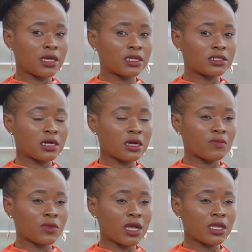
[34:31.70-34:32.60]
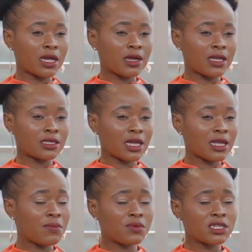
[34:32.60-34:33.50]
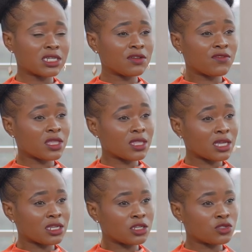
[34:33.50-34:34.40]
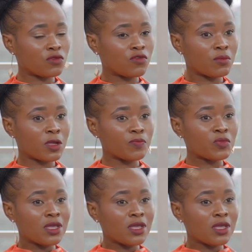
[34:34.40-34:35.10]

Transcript: that um, I, I, I appreciate everything that they do for me.